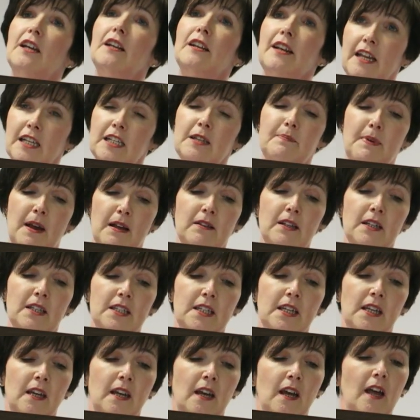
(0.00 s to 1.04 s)

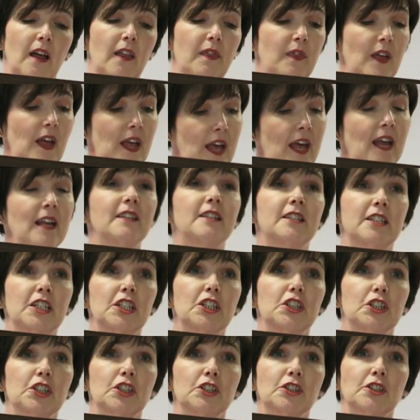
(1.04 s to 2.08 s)
credibility that head
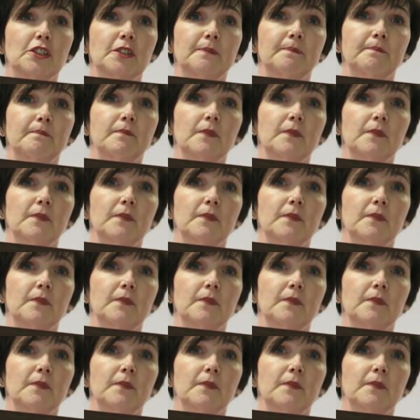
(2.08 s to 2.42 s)
teachers